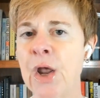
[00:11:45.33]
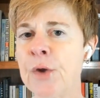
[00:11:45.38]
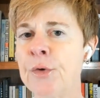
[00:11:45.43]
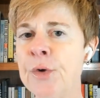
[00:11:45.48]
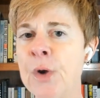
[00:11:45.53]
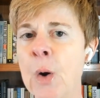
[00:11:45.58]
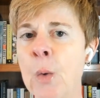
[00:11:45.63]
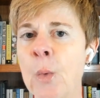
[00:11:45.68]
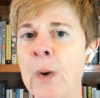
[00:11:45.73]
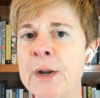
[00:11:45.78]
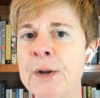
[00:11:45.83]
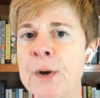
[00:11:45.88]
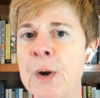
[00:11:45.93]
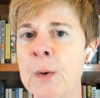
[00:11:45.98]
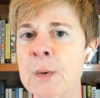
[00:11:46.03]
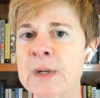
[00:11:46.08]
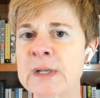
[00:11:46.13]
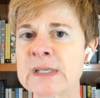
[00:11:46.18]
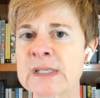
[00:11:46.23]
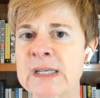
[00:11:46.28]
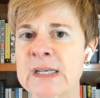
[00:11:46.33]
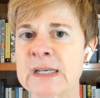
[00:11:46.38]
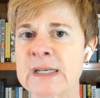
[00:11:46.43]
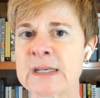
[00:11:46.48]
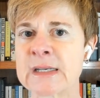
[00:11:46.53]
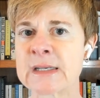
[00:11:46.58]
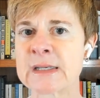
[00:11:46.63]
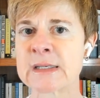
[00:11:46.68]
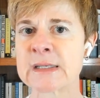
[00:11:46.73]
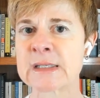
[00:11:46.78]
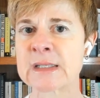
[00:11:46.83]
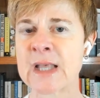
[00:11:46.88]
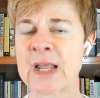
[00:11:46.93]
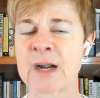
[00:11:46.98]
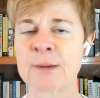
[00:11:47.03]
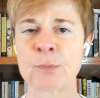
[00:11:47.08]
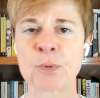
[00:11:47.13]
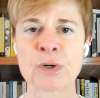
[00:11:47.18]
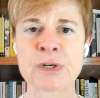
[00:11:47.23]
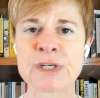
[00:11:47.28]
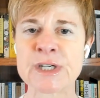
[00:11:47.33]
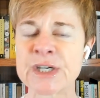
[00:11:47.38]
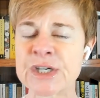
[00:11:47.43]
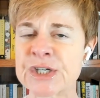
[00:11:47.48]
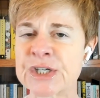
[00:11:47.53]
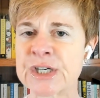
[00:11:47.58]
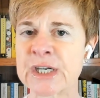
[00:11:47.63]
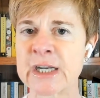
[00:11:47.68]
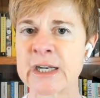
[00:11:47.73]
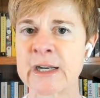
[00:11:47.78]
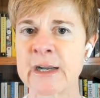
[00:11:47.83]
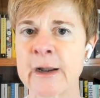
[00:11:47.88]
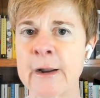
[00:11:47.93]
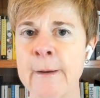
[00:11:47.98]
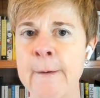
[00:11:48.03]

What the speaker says: no one notices that a mortician